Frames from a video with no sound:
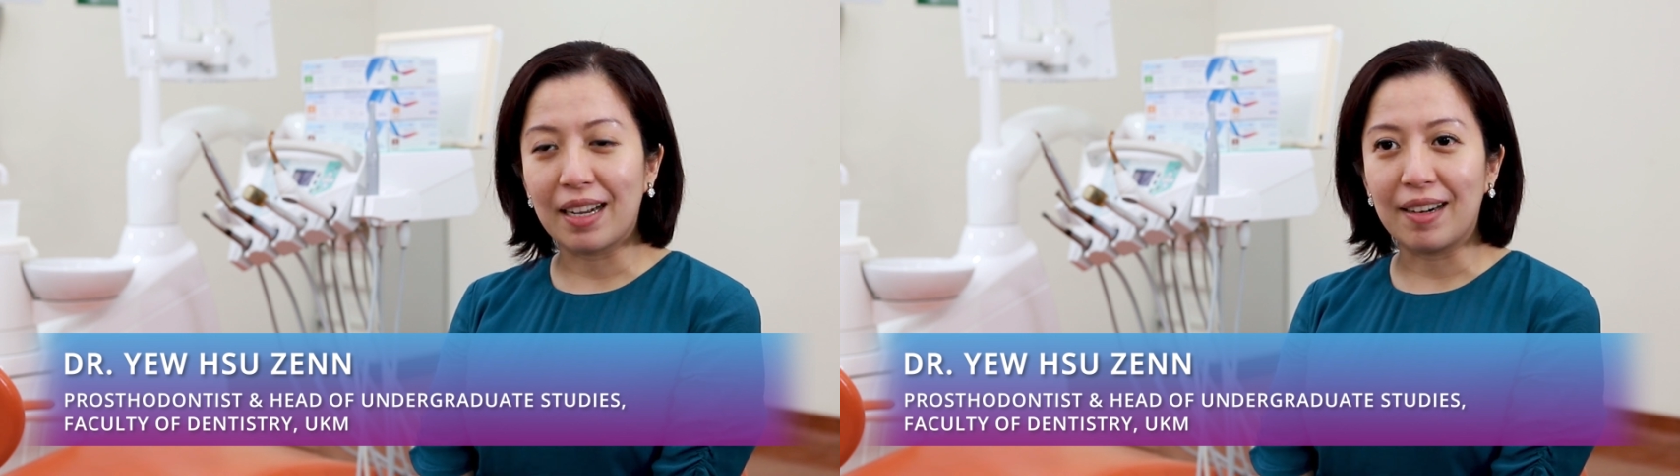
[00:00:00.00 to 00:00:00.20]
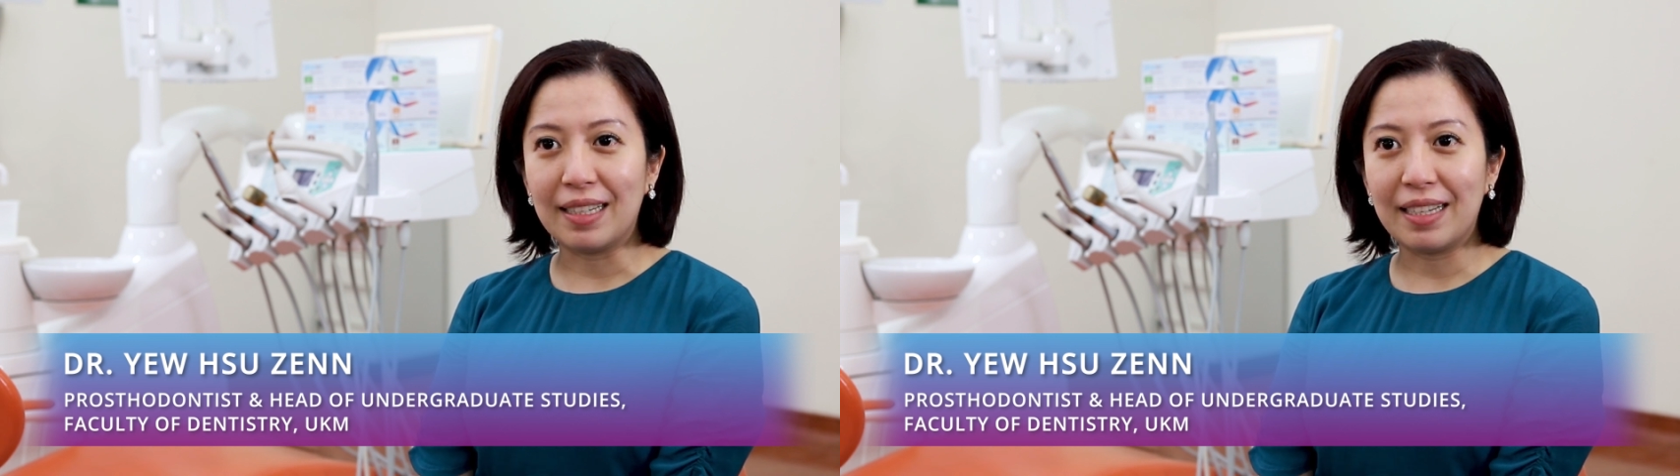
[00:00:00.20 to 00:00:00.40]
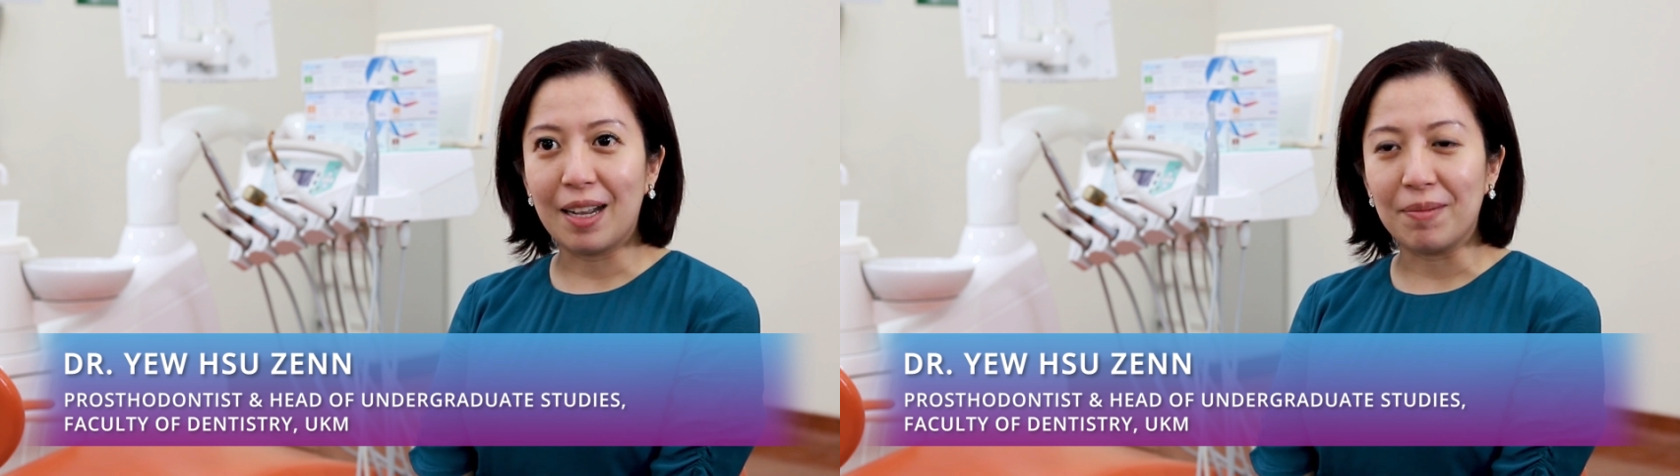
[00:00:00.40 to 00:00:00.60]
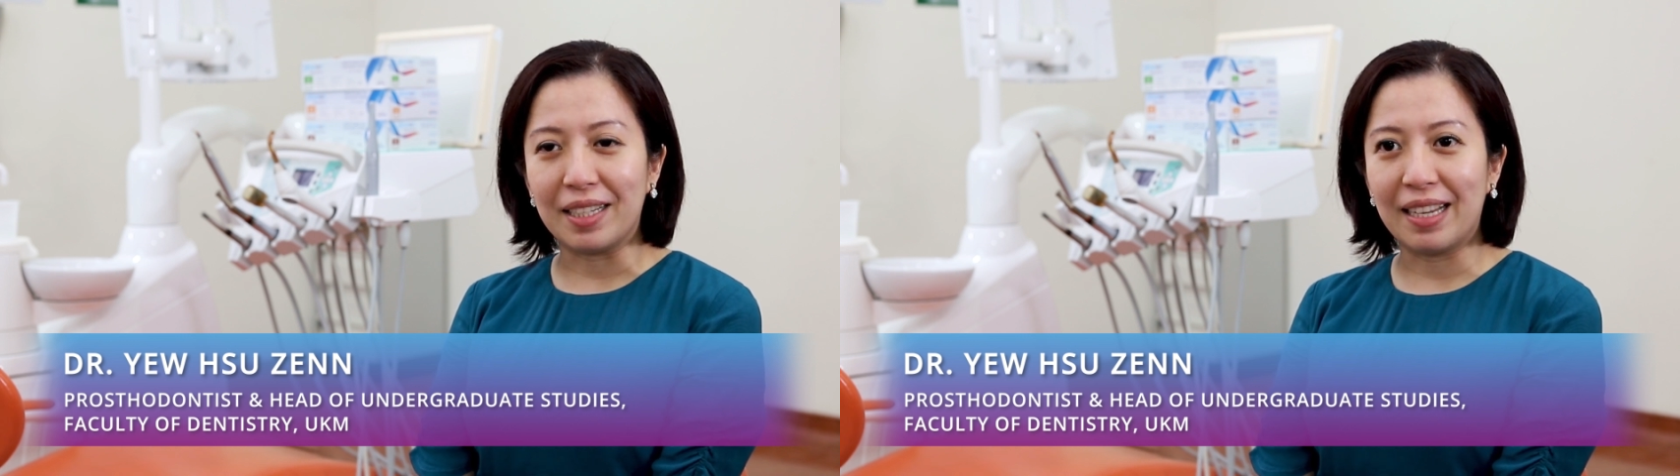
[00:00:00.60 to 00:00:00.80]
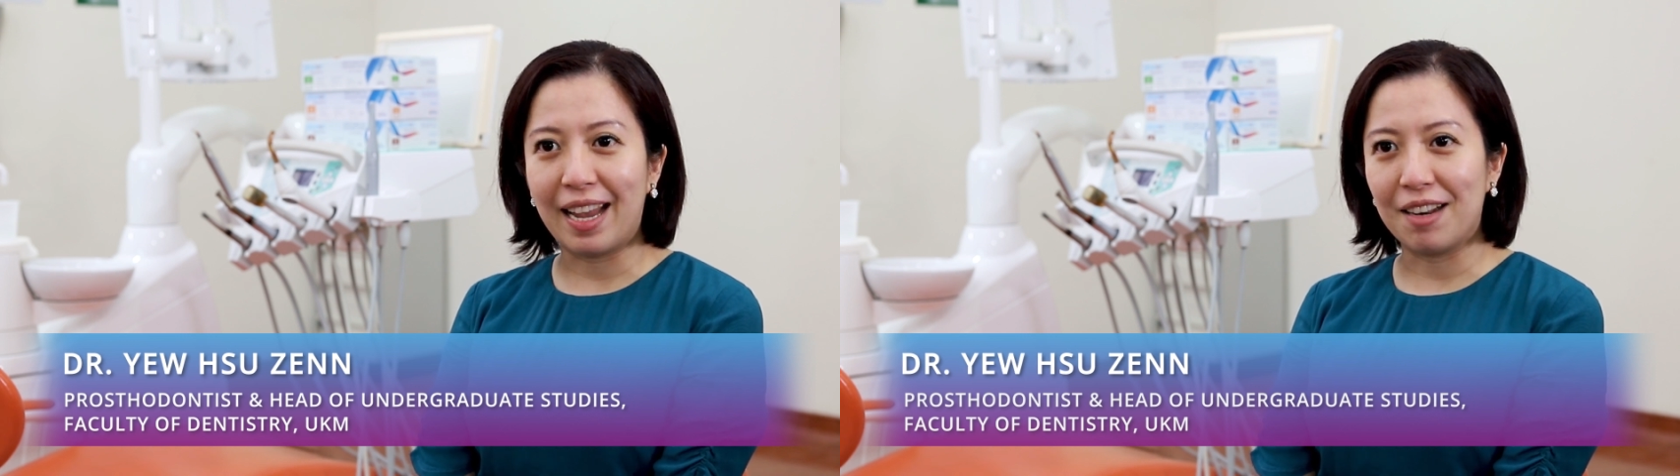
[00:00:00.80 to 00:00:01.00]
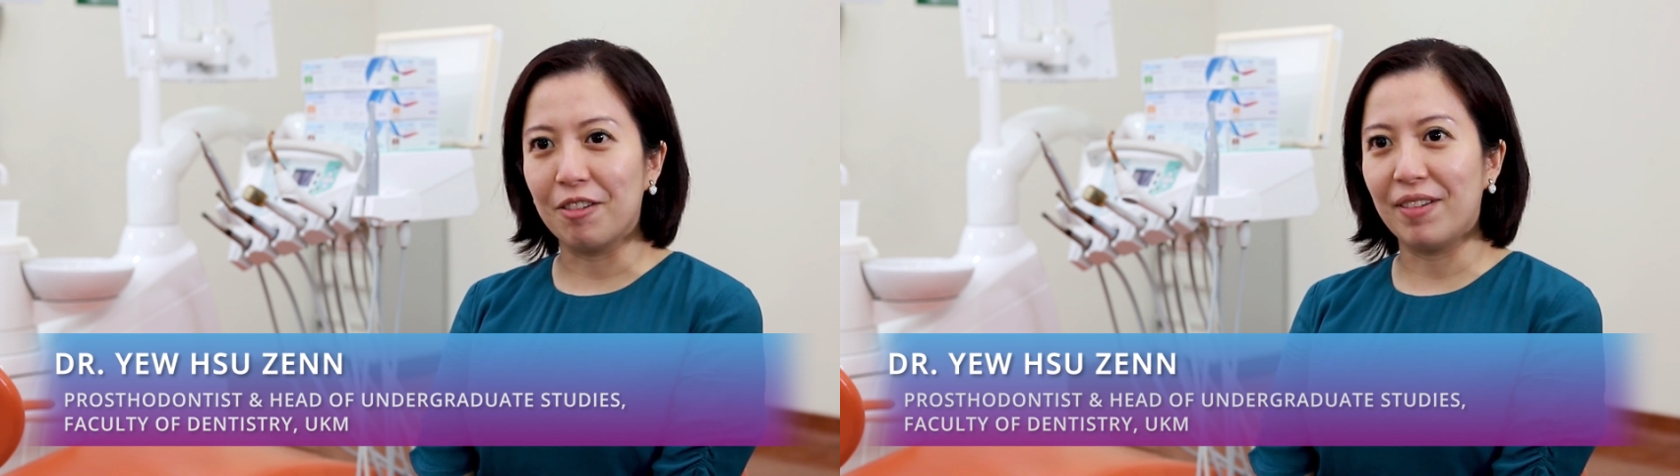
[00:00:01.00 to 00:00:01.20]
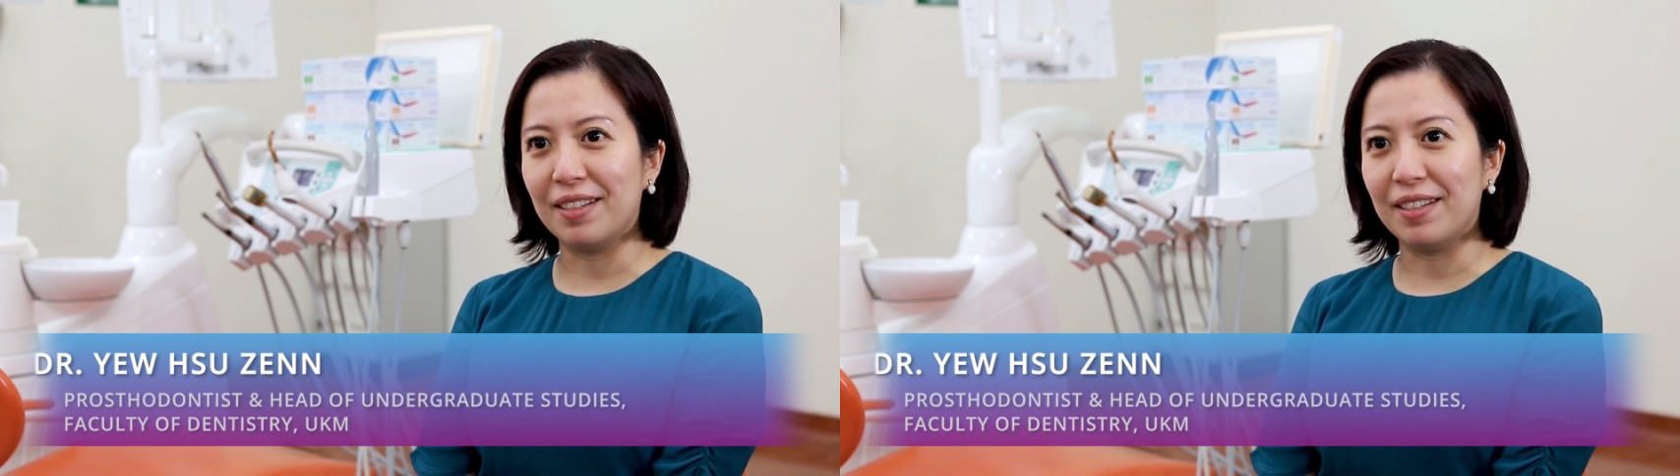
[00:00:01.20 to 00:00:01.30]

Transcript: Currently, I'm the head of